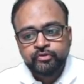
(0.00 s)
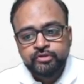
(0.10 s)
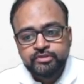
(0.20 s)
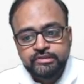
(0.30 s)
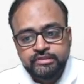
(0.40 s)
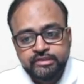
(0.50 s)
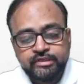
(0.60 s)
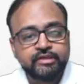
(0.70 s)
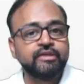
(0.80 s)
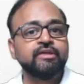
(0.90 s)

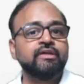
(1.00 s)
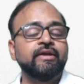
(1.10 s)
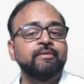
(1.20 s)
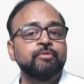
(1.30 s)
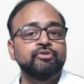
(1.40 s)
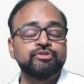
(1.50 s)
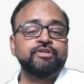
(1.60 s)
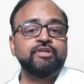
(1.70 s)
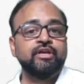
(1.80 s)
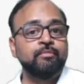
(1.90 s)
CT, right, because
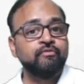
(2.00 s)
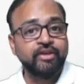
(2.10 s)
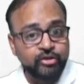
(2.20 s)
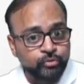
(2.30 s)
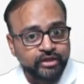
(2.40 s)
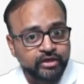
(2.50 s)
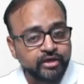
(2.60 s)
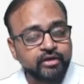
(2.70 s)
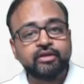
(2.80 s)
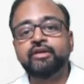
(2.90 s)
CT can be very quickly done.